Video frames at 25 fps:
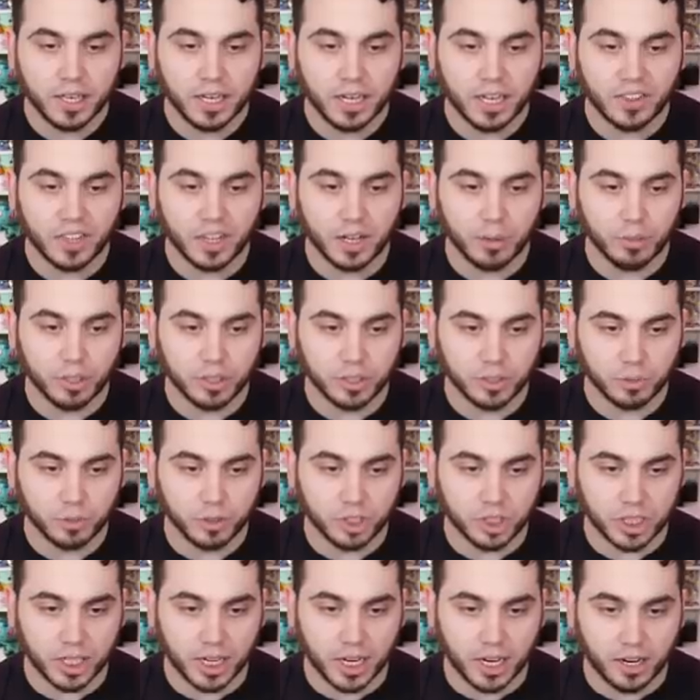and then I'm gonna
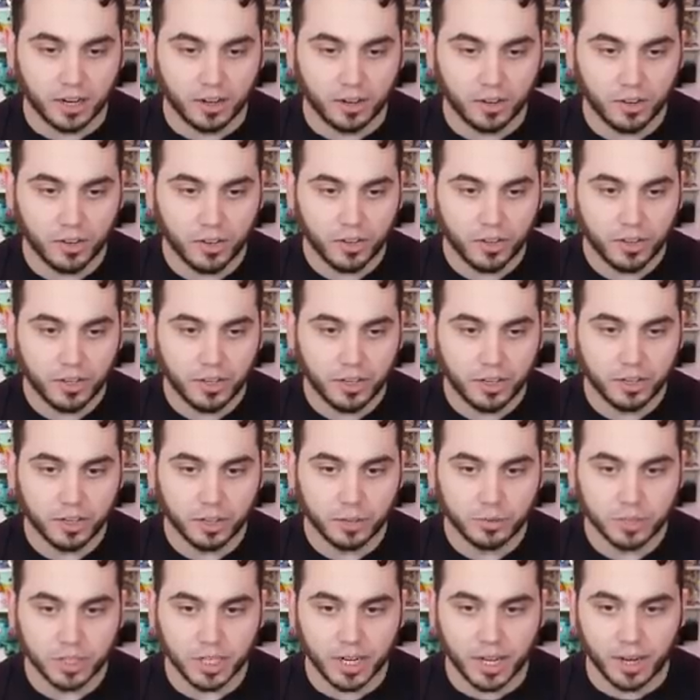switch out. Here
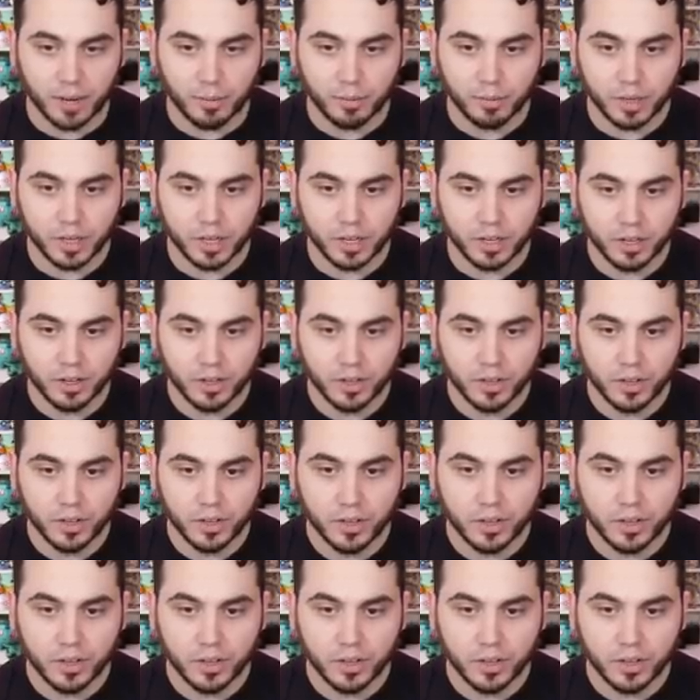comes an ember.